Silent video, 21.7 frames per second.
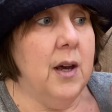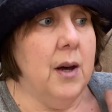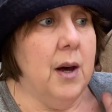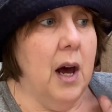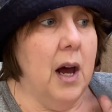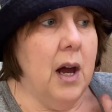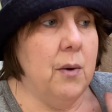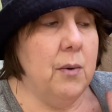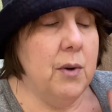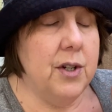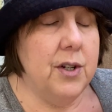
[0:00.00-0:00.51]

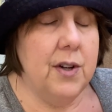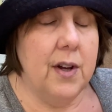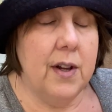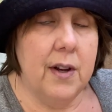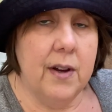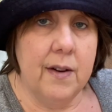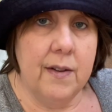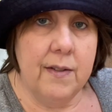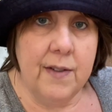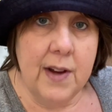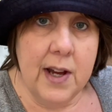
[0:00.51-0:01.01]
I would
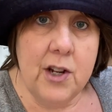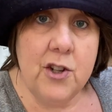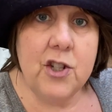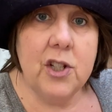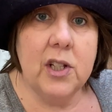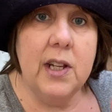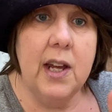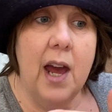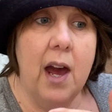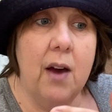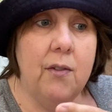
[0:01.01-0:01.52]

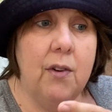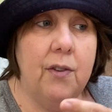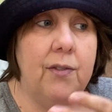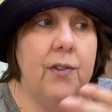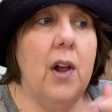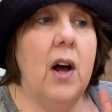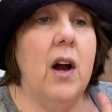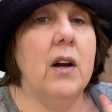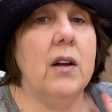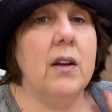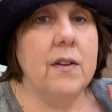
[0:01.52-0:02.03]
eventually have a
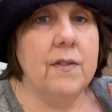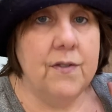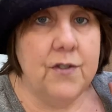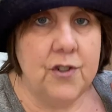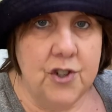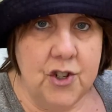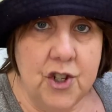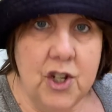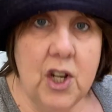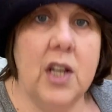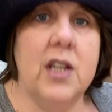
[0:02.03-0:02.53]
flock
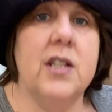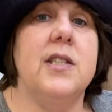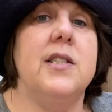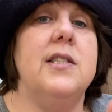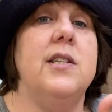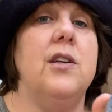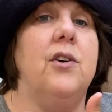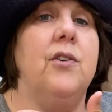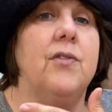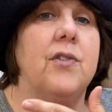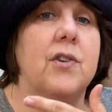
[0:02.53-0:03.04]
of just
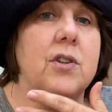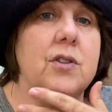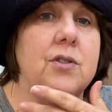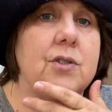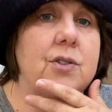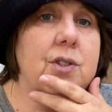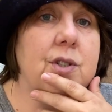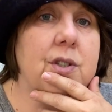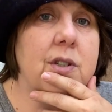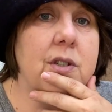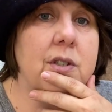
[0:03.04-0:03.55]

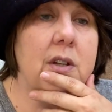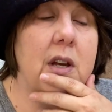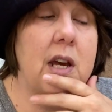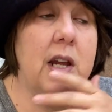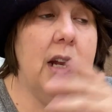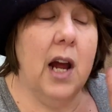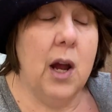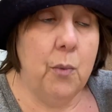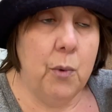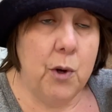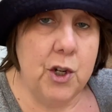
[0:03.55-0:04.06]
silvers,
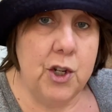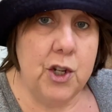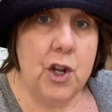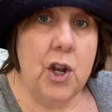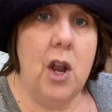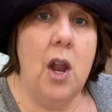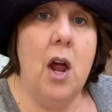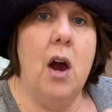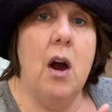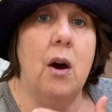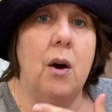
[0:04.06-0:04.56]
and I would
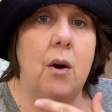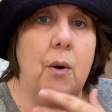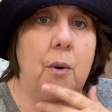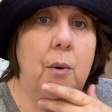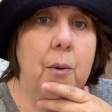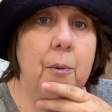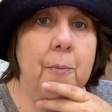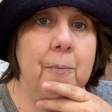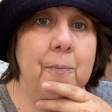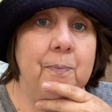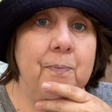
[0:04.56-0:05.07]

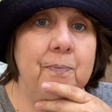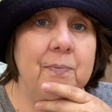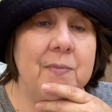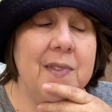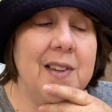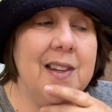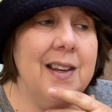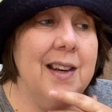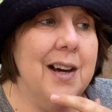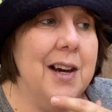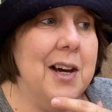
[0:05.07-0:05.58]
know.
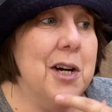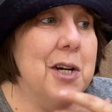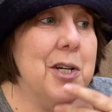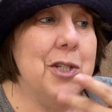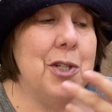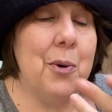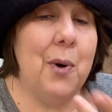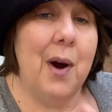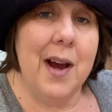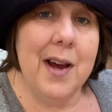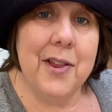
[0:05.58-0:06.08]

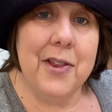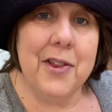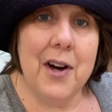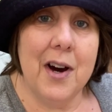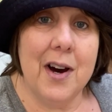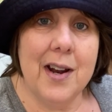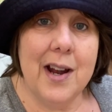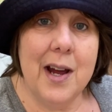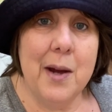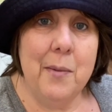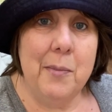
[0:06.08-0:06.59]
So I
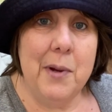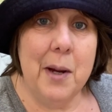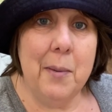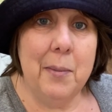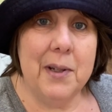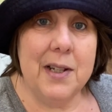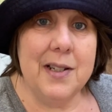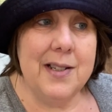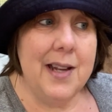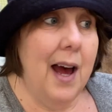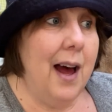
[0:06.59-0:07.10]
thought I'd be
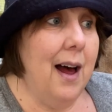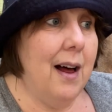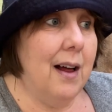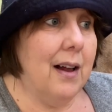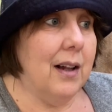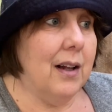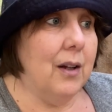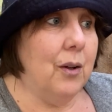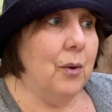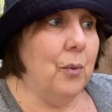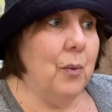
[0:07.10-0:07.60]
able to
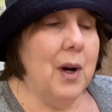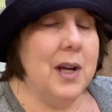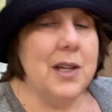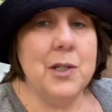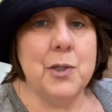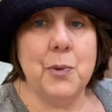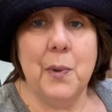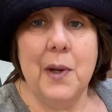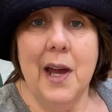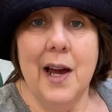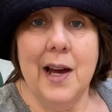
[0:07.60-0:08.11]
tell
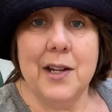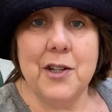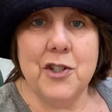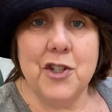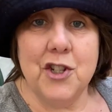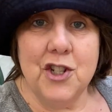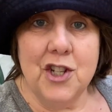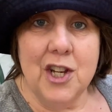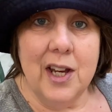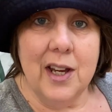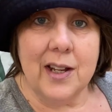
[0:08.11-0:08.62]
once we
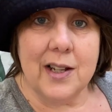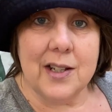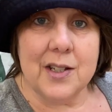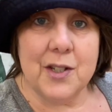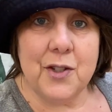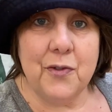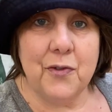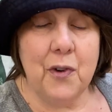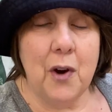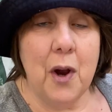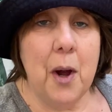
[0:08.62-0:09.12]
hatched
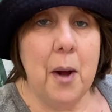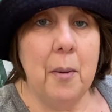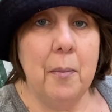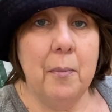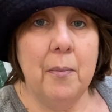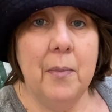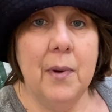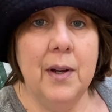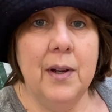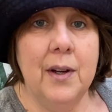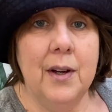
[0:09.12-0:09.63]
chicks
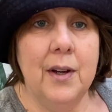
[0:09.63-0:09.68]
from